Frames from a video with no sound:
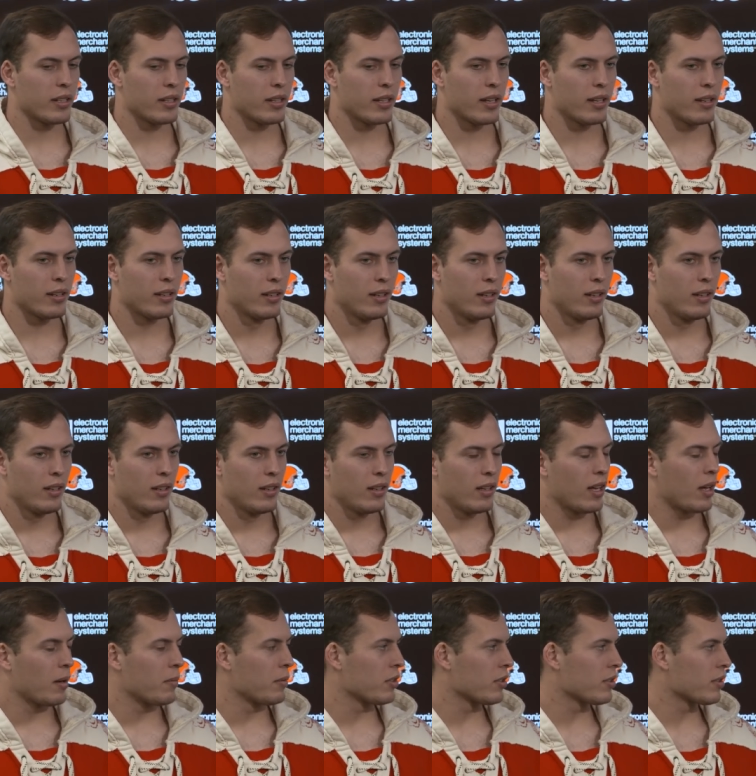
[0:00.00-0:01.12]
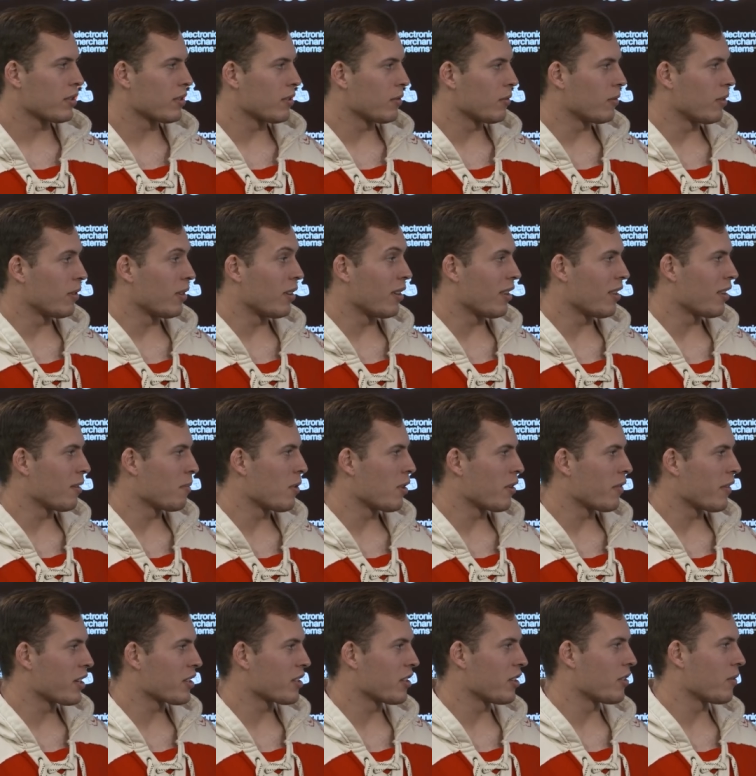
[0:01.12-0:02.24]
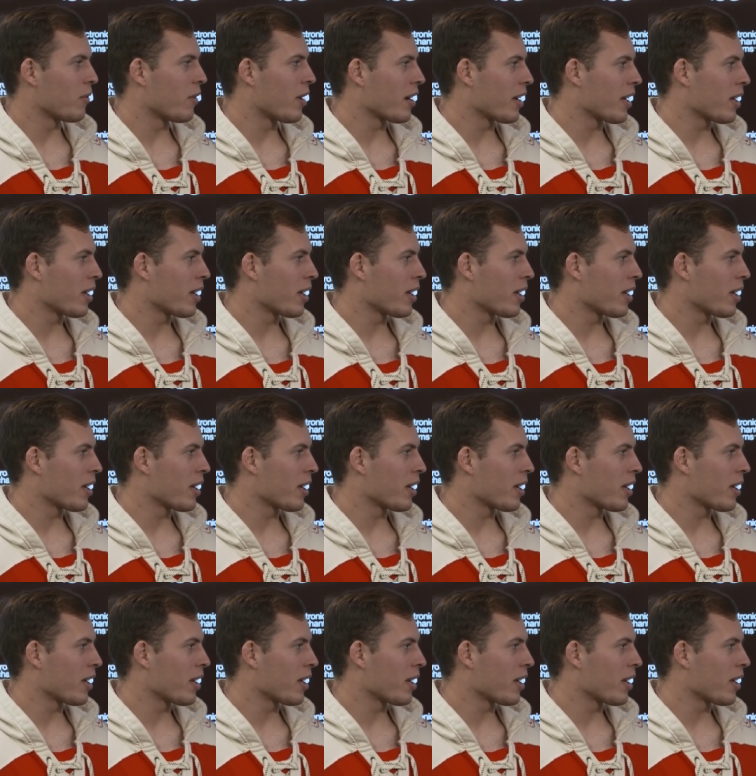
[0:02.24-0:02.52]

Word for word: And then I'm just the motivation to want